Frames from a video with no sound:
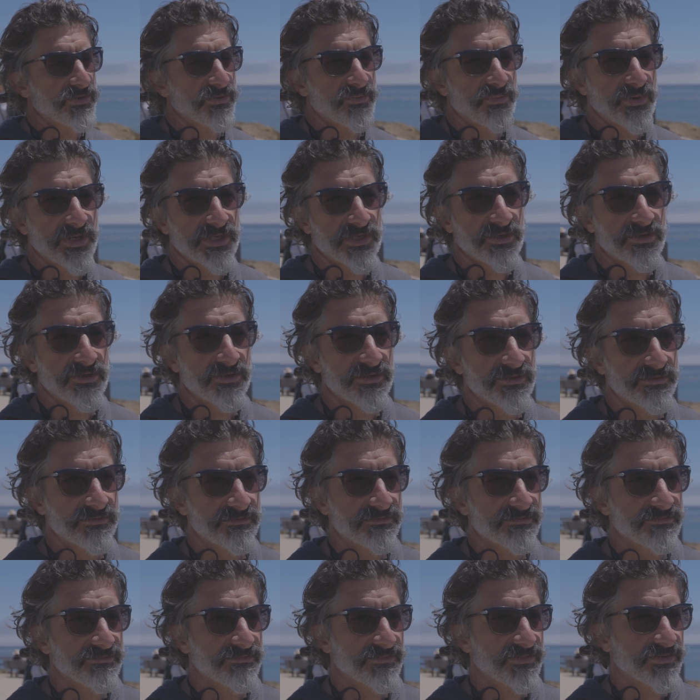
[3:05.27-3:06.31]
the ringer and
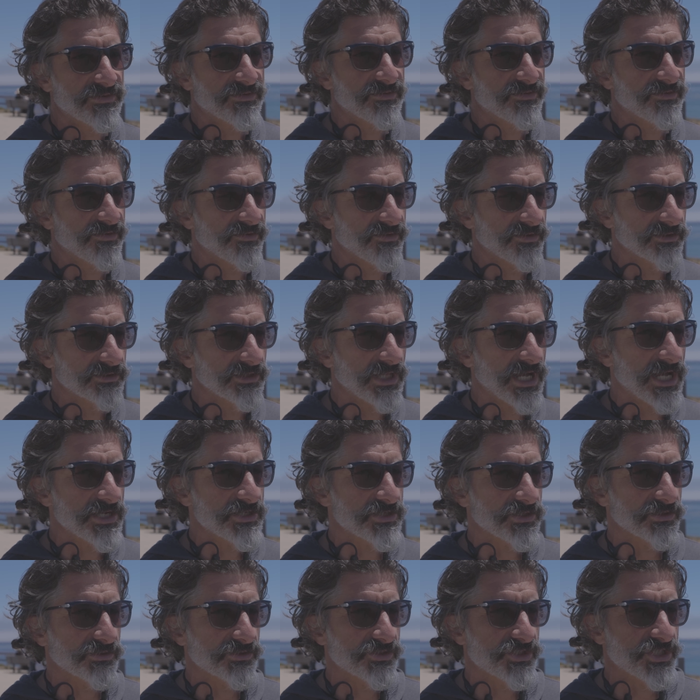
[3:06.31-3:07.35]
through the
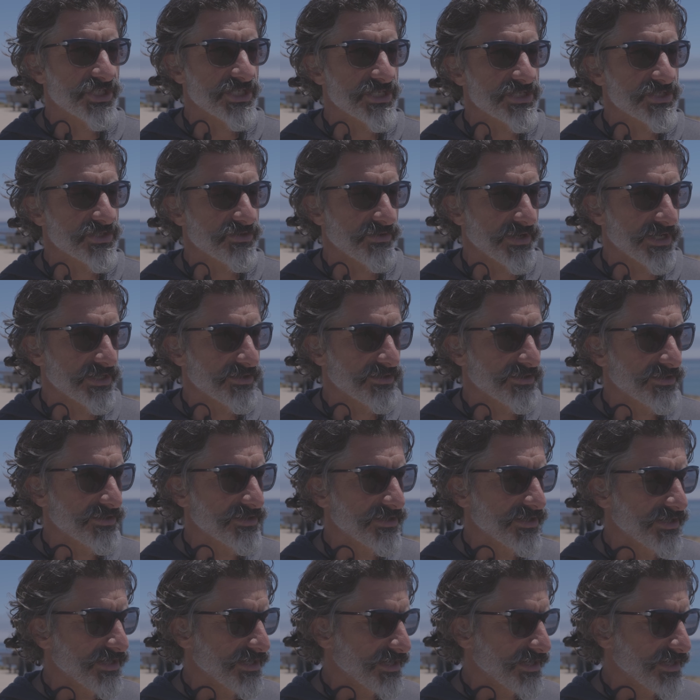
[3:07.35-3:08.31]
logical cheese grater.